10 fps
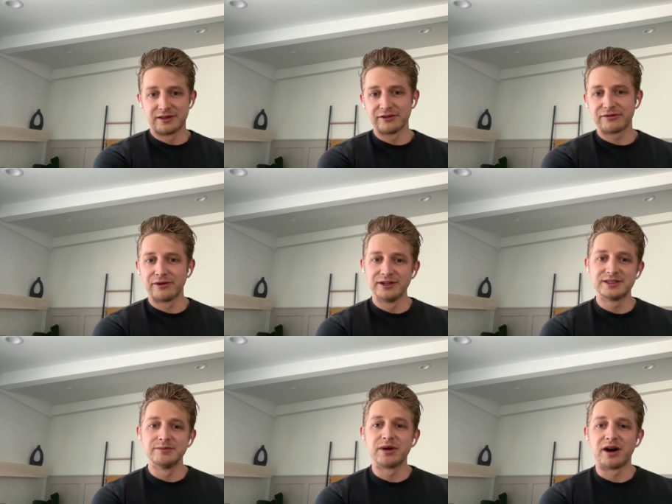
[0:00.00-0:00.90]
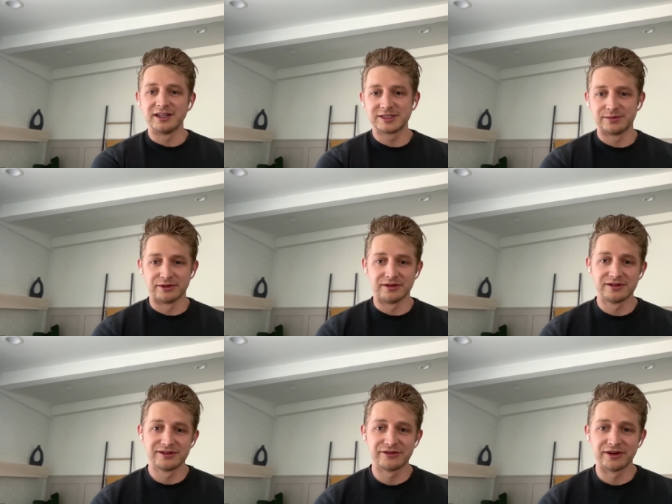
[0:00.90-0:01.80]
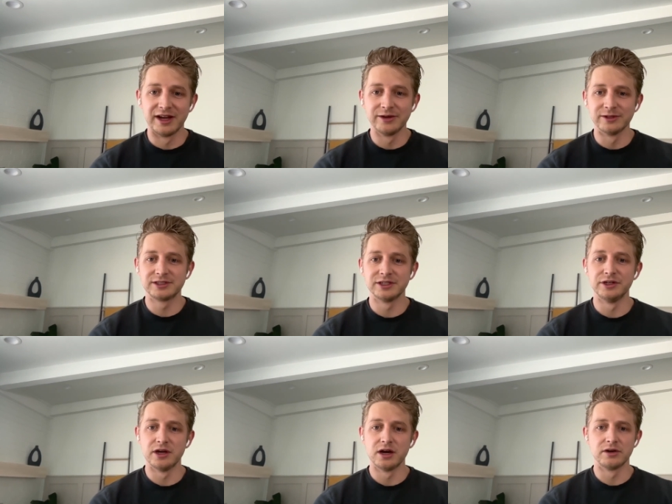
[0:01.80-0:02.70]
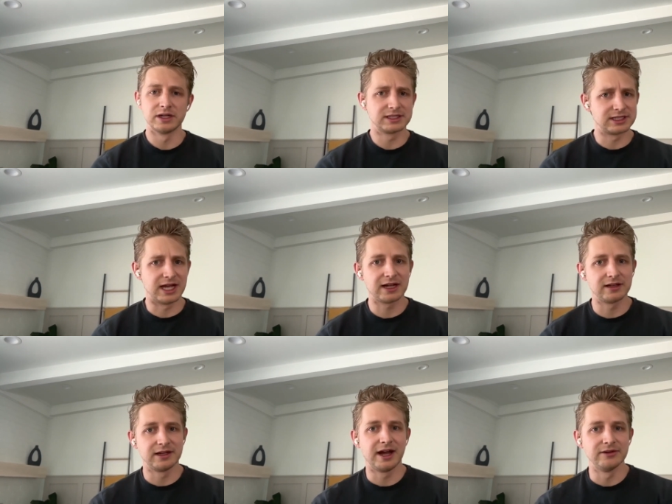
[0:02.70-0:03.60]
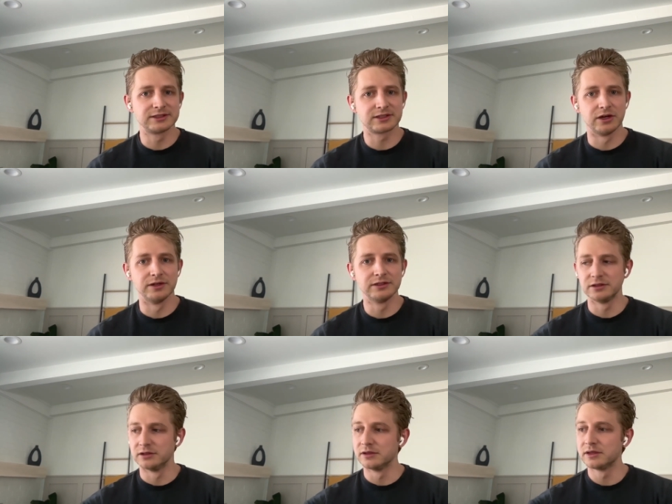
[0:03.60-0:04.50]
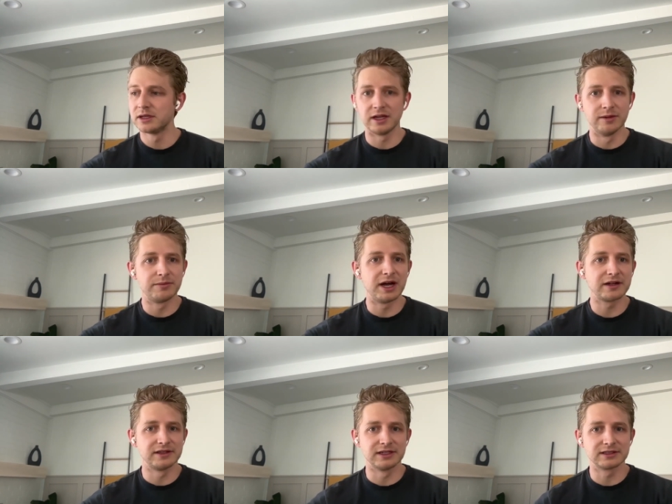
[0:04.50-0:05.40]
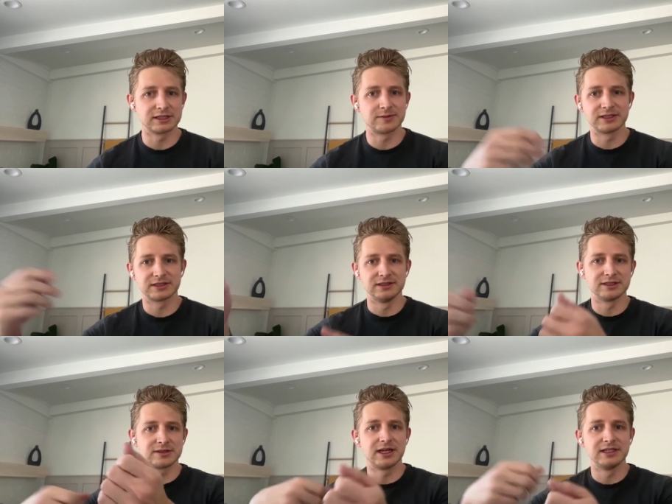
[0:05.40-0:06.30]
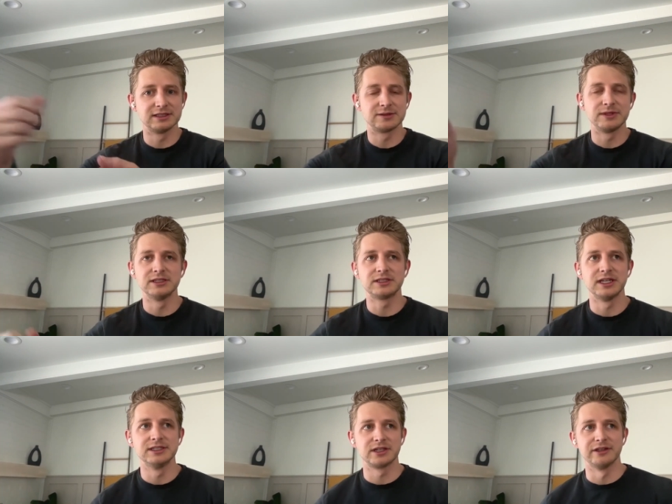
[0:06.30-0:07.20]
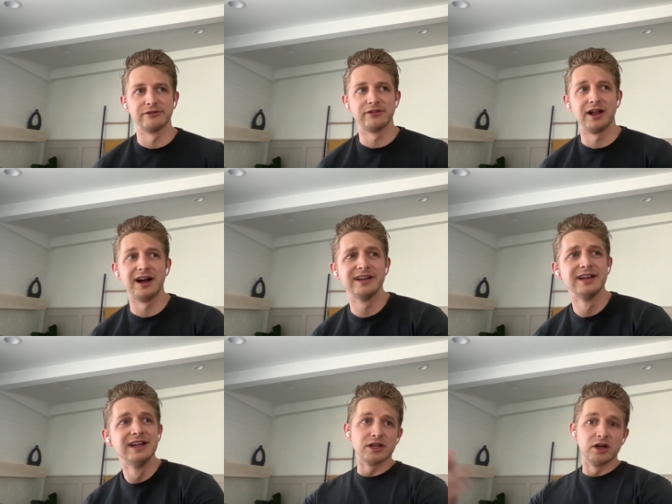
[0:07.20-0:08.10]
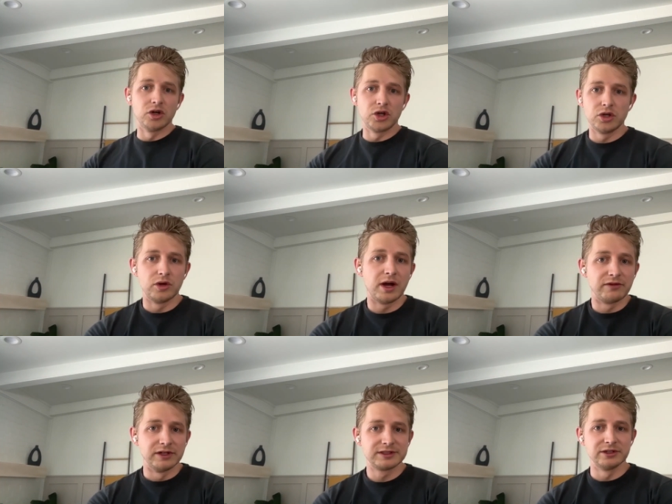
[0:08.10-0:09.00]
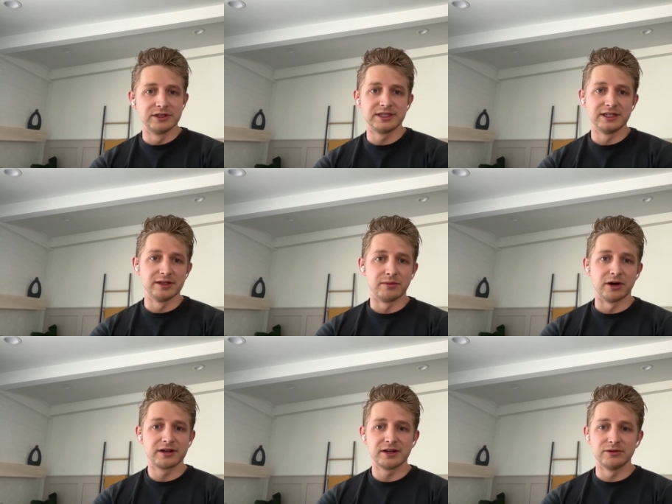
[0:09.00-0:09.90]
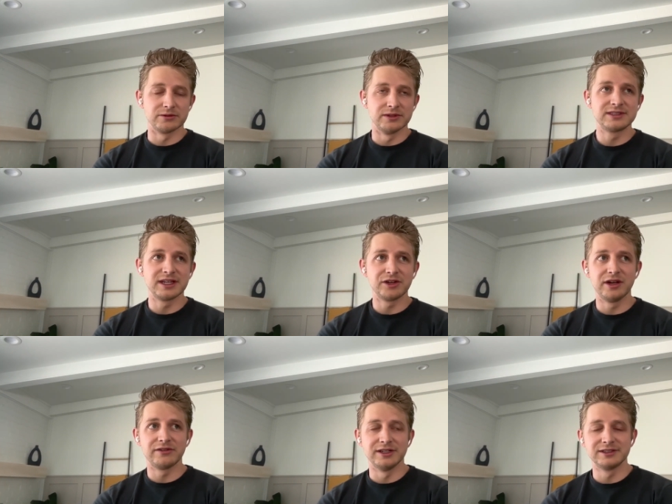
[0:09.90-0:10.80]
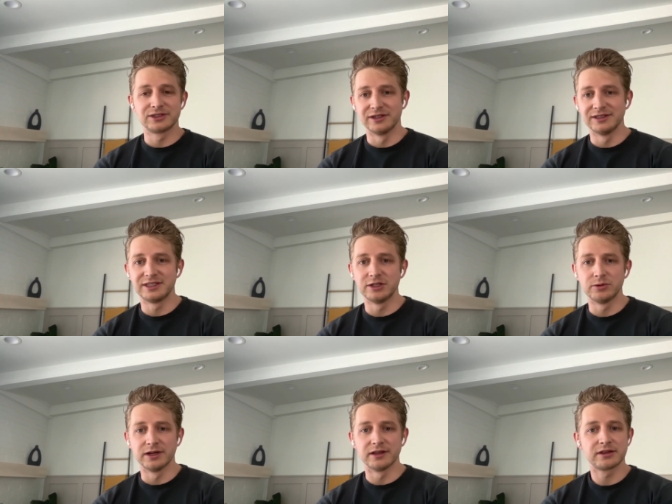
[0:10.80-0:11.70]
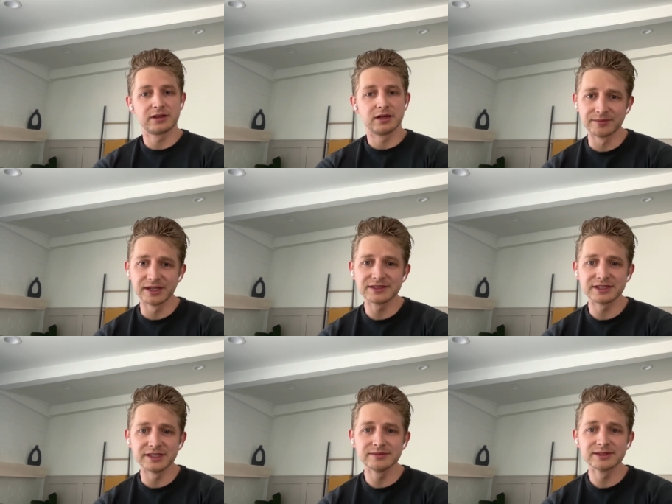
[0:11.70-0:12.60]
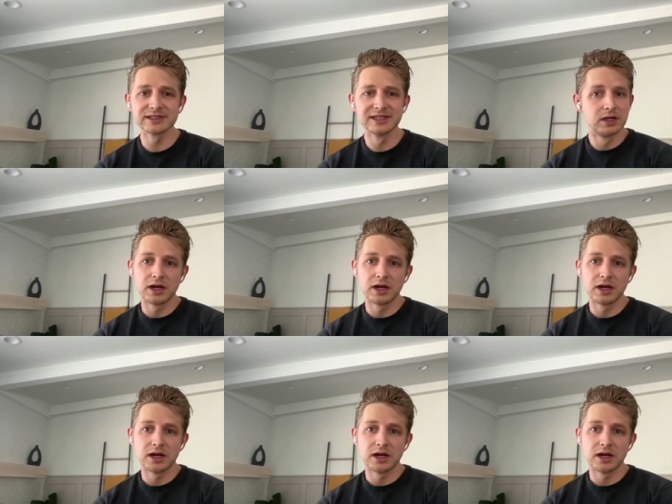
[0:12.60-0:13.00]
Therefore, it's impossible for anyone to know exactly how it's going to impact things, especially as it's being changed on the fly. So you have uncertainty in the market with retail. You have uncertainty with subnet teams.